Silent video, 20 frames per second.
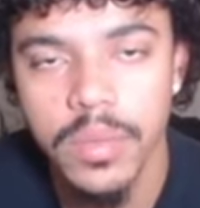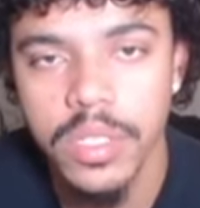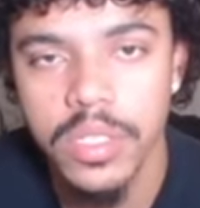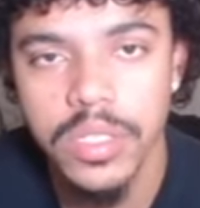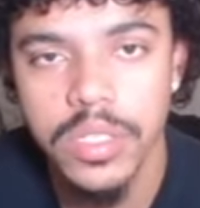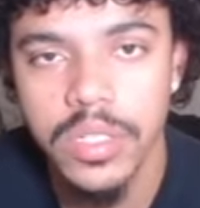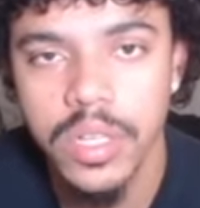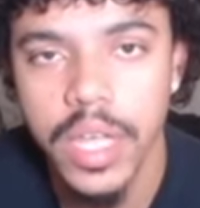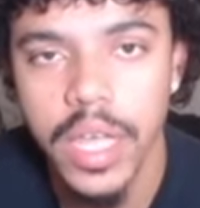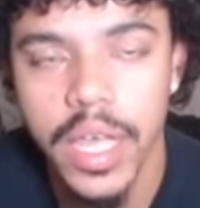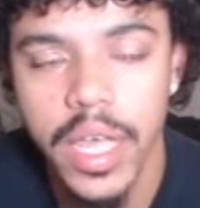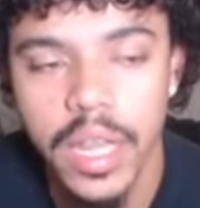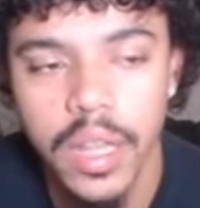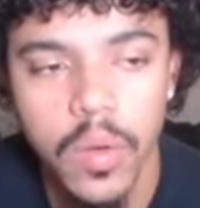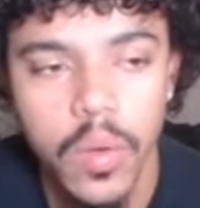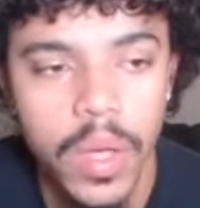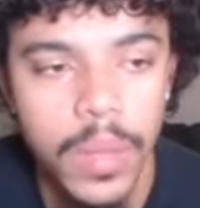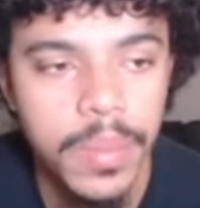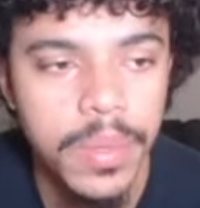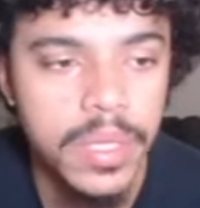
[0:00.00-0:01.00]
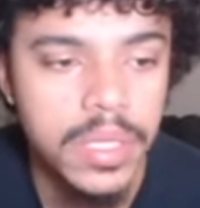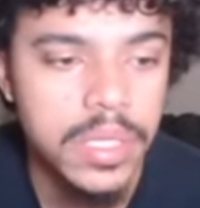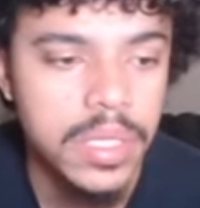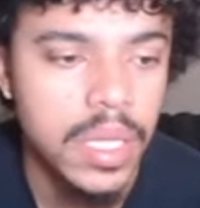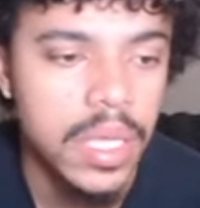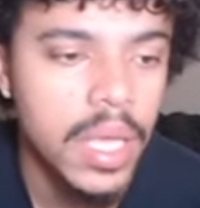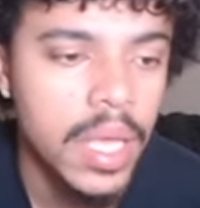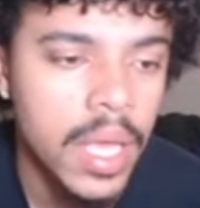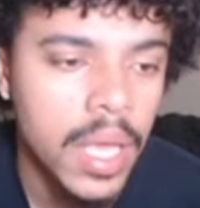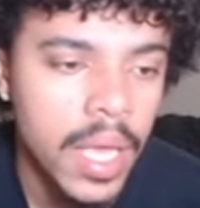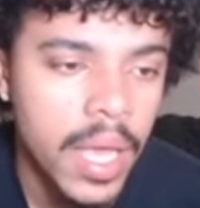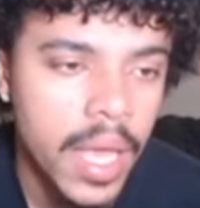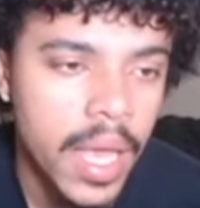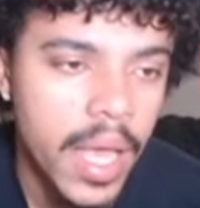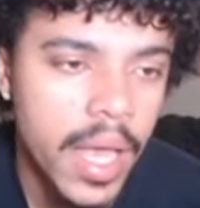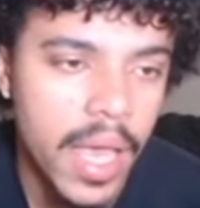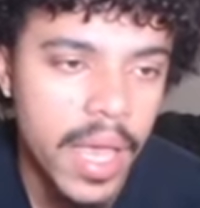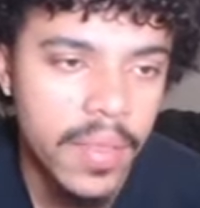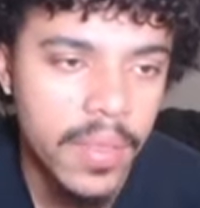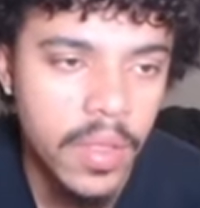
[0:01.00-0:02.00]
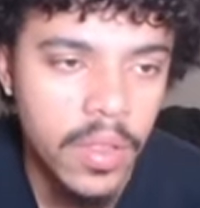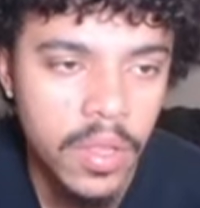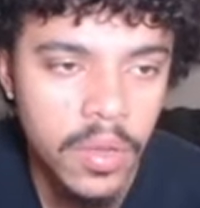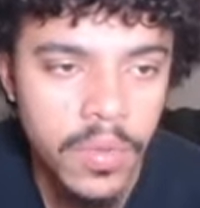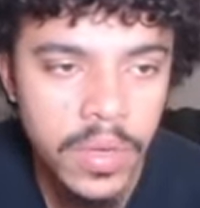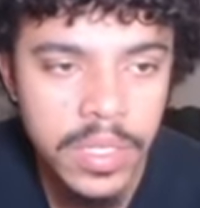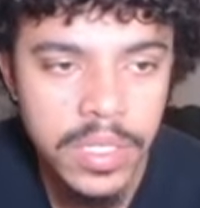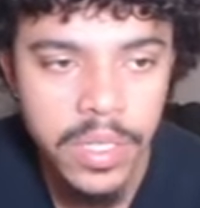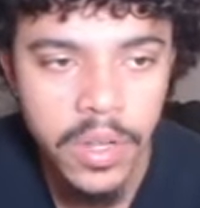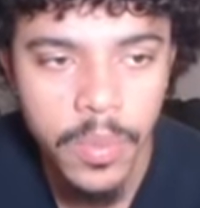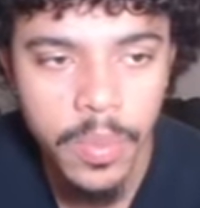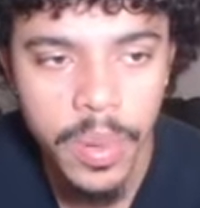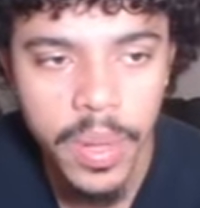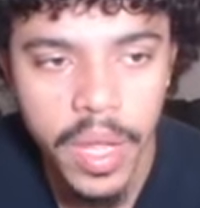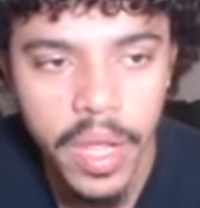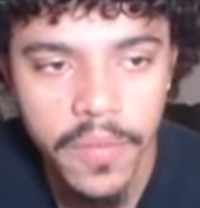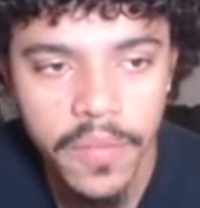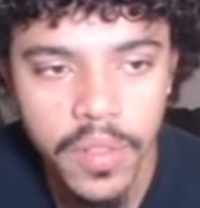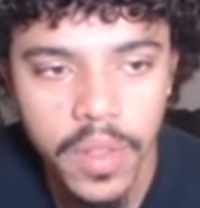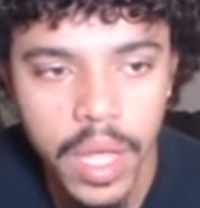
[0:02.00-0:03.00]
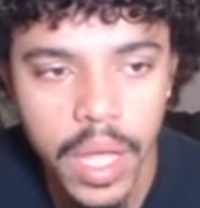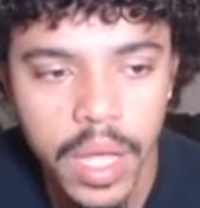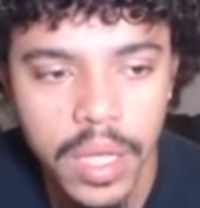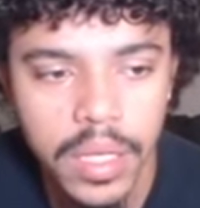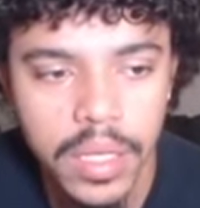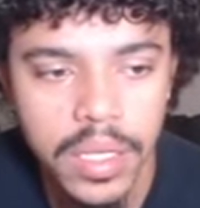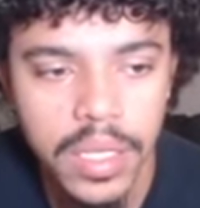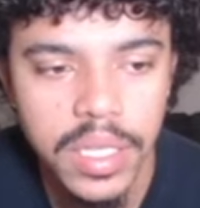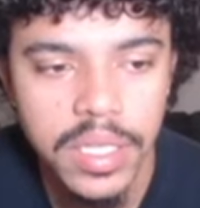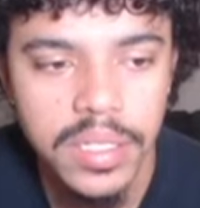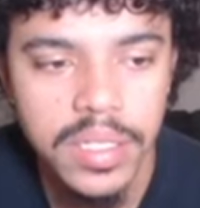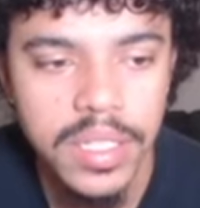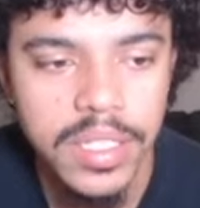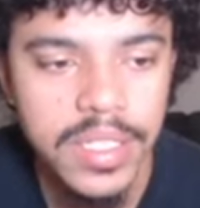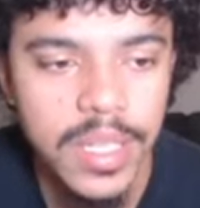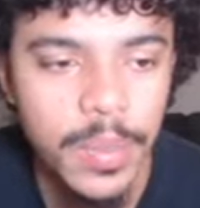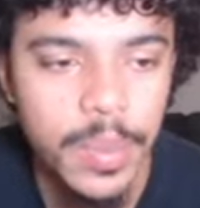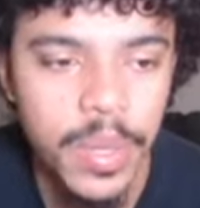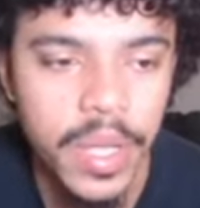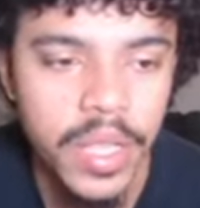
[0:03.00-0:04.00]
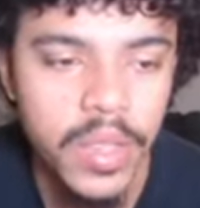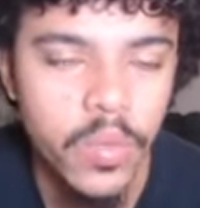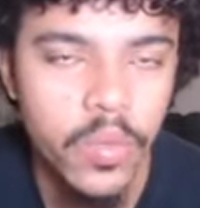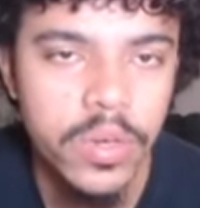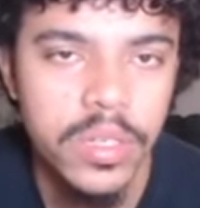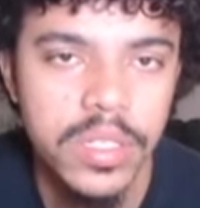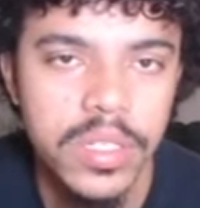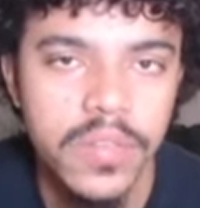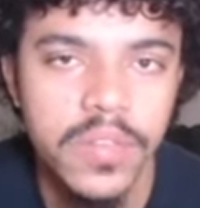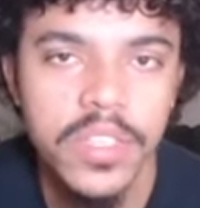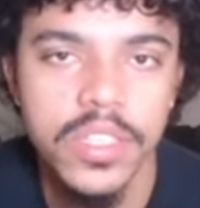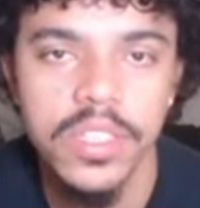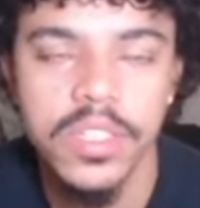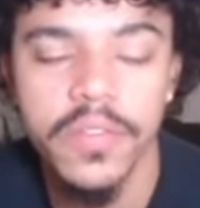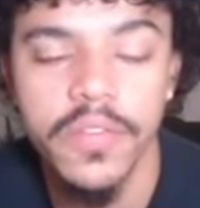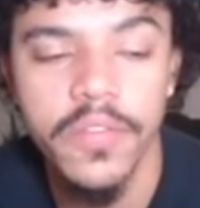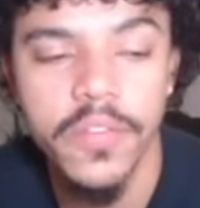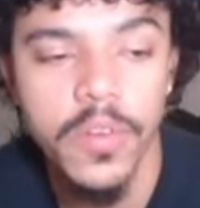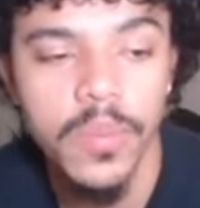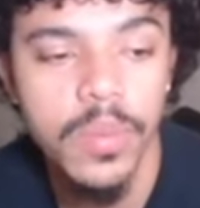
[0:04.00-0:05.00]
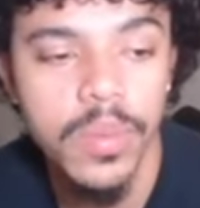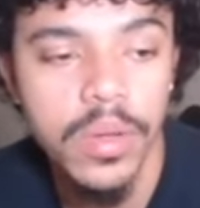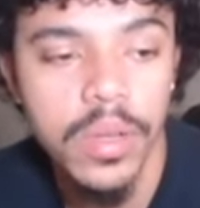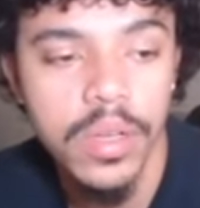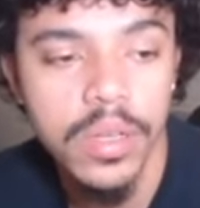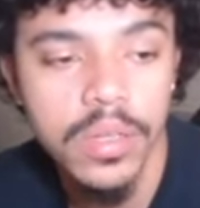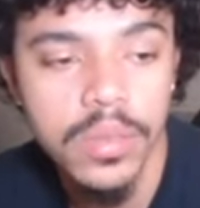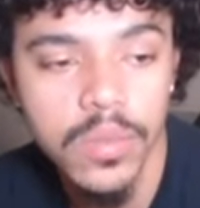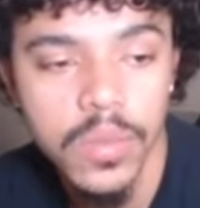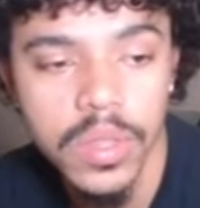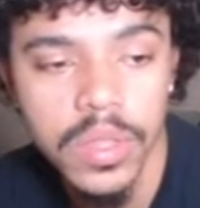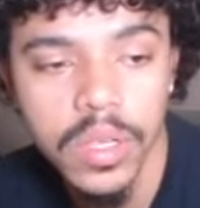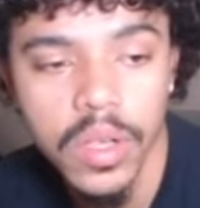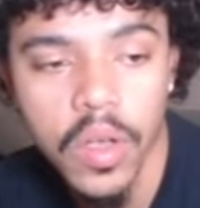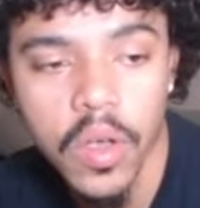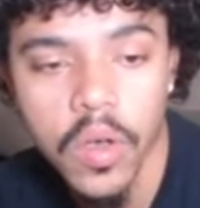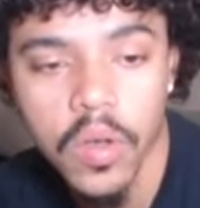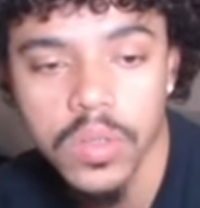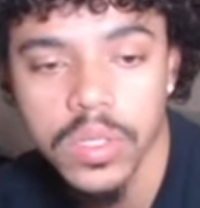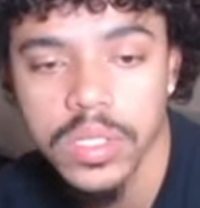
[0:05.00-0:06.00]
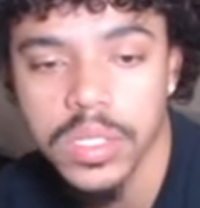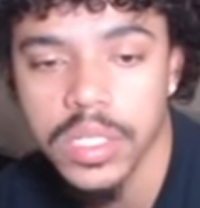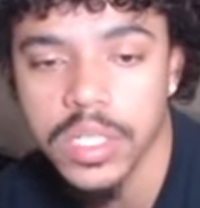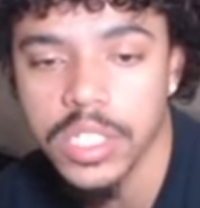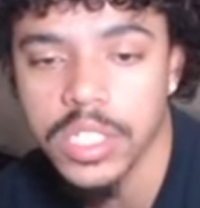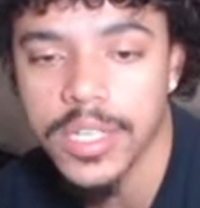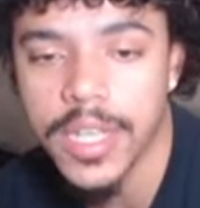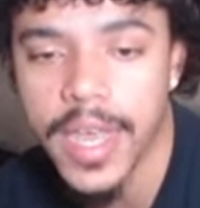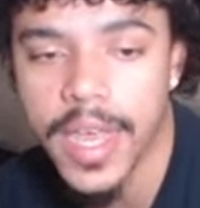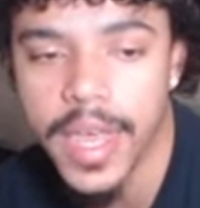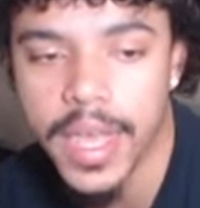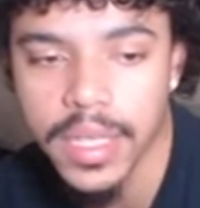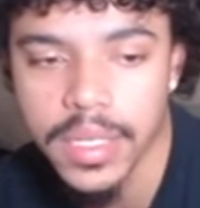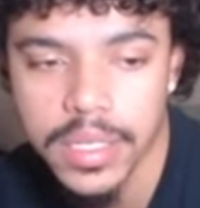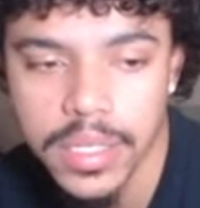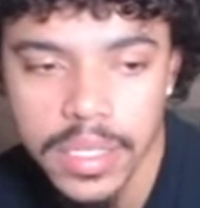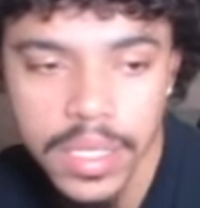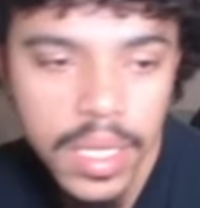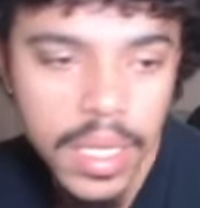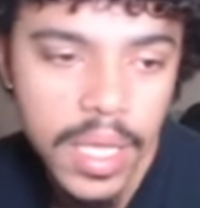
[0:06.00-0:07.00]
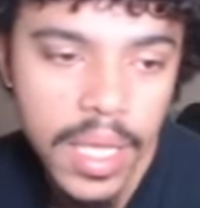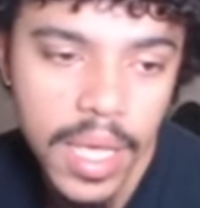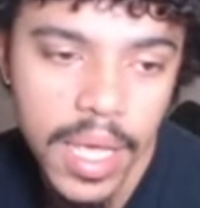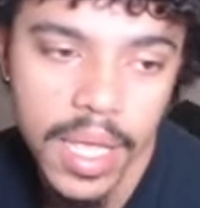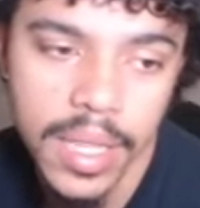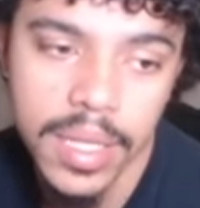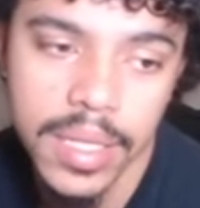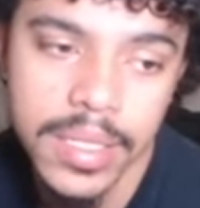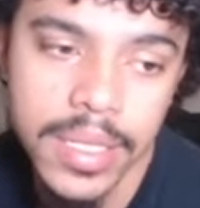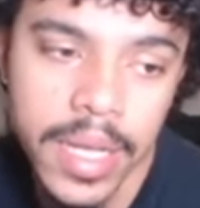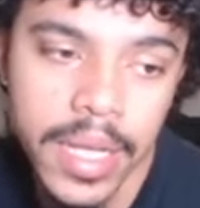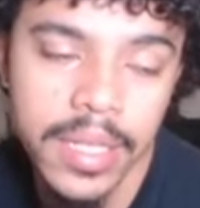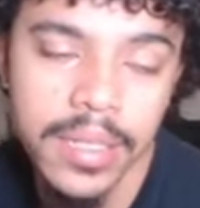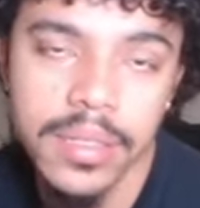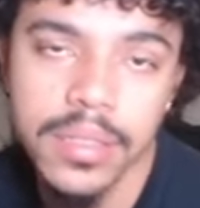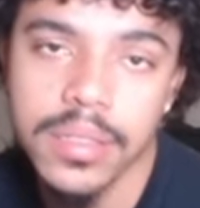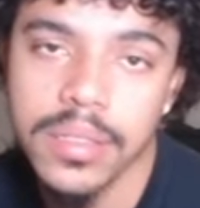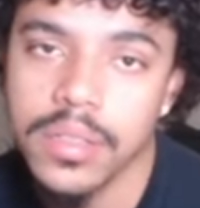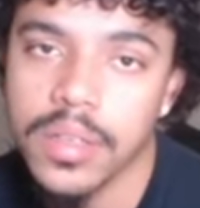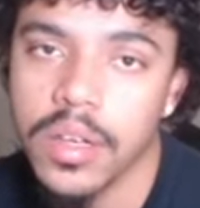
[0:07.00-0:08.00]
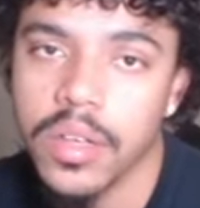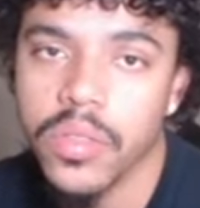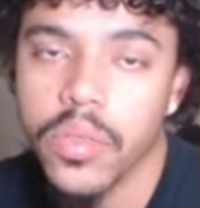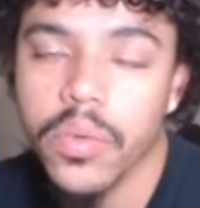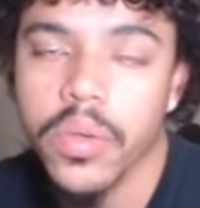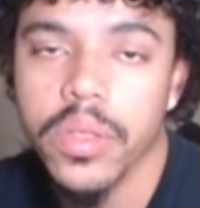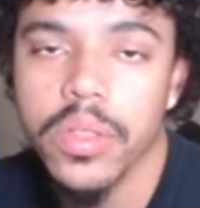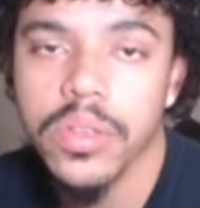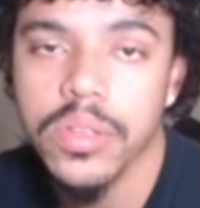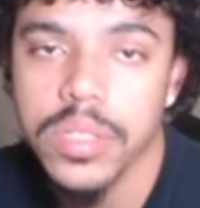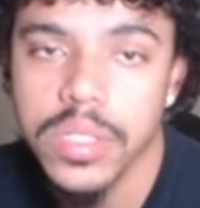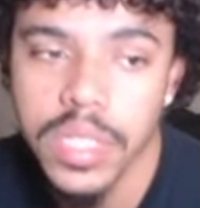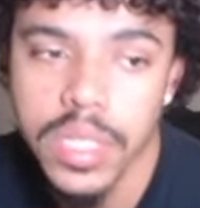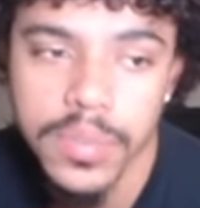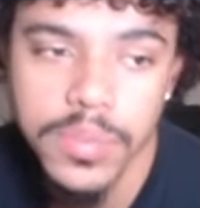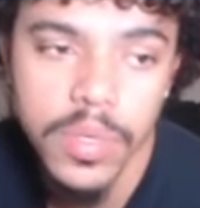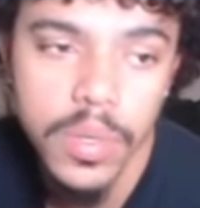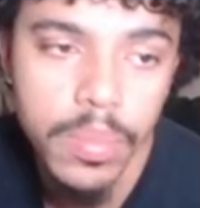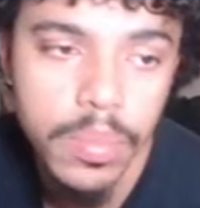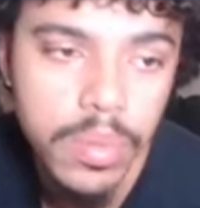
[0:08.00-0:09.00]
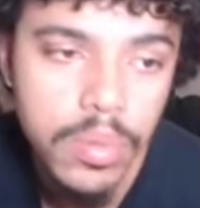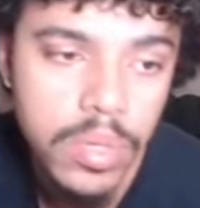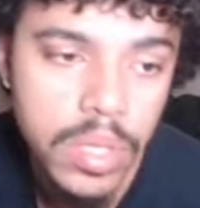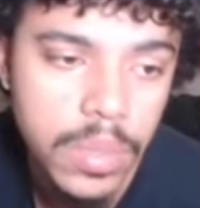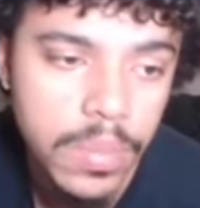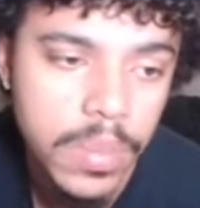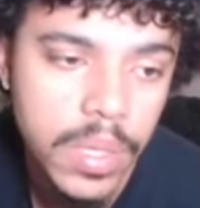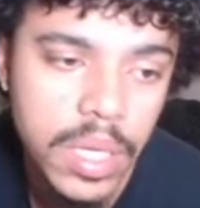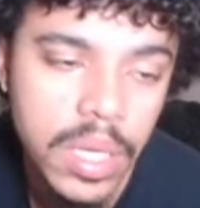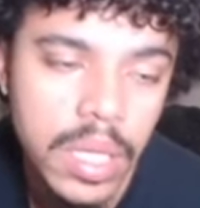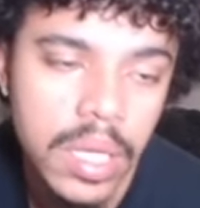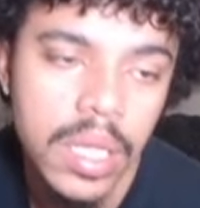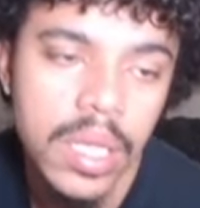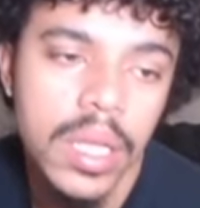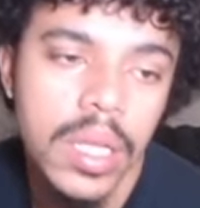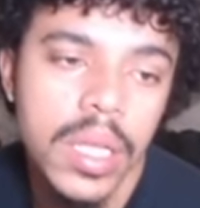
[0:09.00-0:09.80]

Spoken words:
but you still got hella weapons. And the only reason they're a playoff lock is because they play in the worst division in football with the Colts, the Jags, and the Titans. All three of those teams are booty meat.